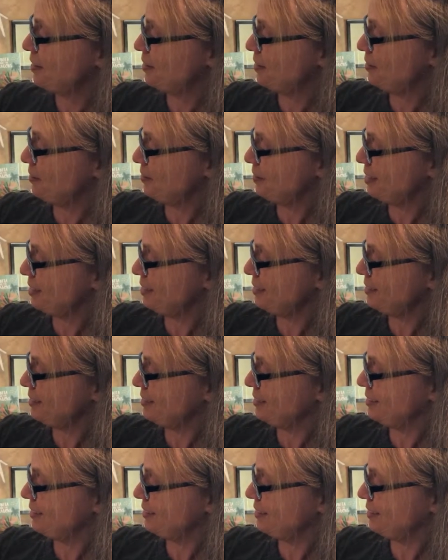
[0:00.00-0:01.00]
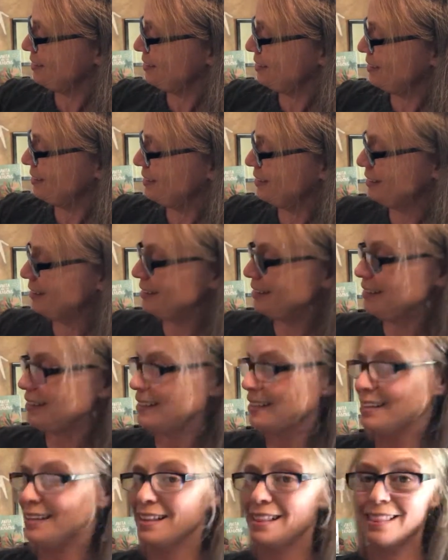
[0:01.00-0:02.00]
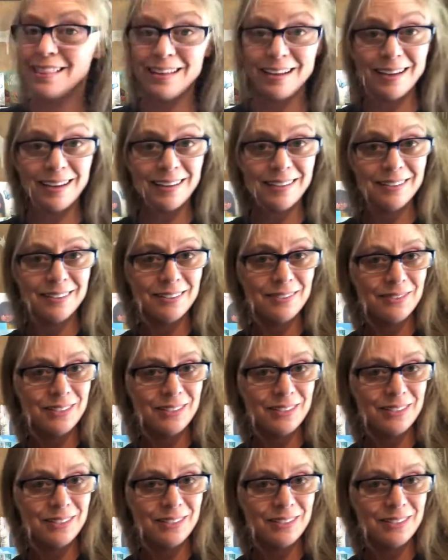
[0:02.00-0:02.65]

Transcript: All right. That